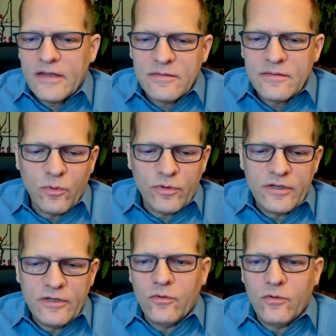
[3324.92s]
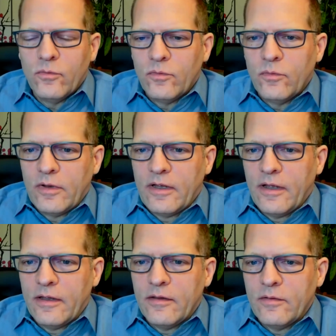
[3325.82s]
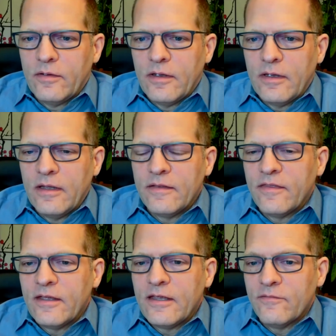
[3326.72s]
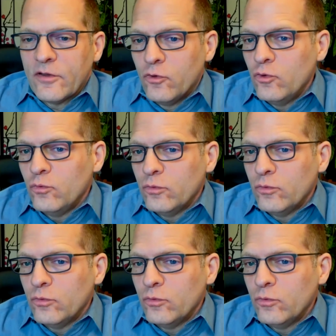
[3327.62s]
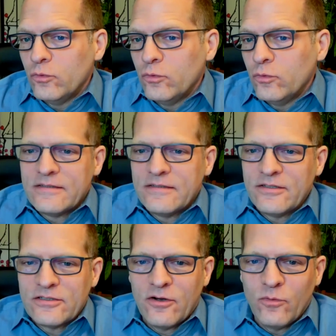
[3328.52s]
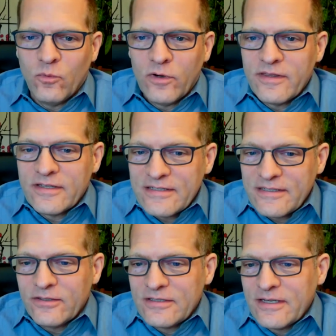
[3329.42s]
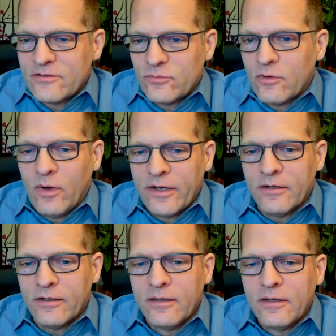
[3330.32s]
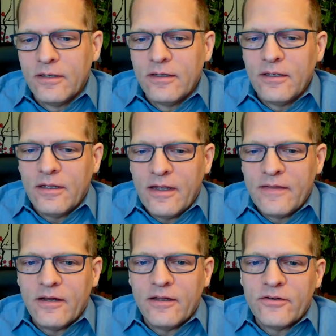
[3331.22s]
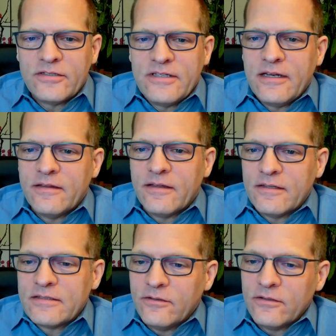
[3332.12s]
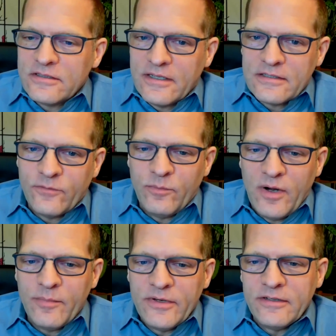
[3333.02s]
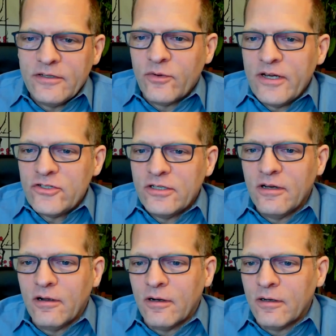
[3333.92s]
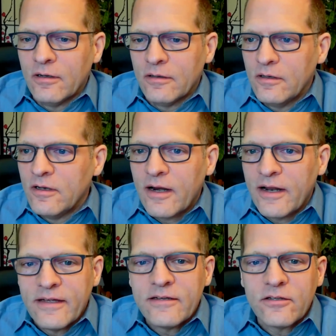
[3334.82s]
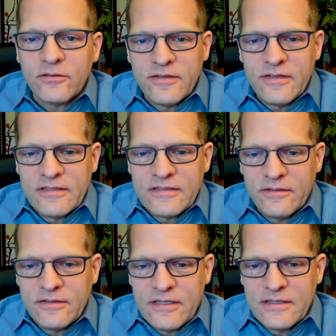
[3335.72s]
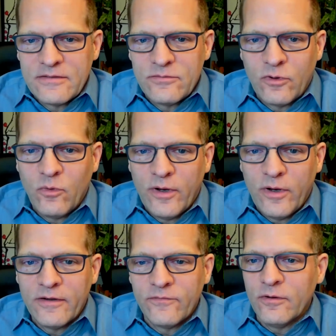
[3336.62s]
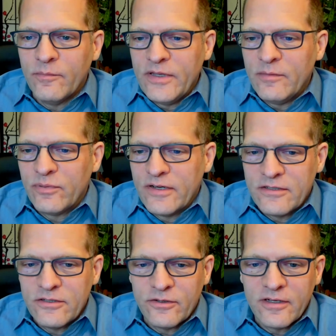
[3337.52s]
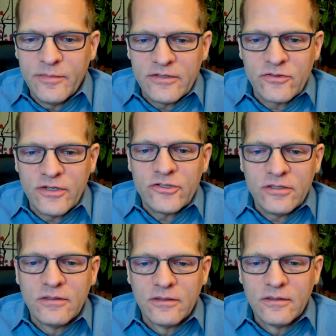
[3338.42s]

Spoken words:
it's important to note in thinking of like who will do this work is to start with what are the skill sets required, and then understanding that the skill sets for prep and integration are not identical to the skill sets required for being present during administration.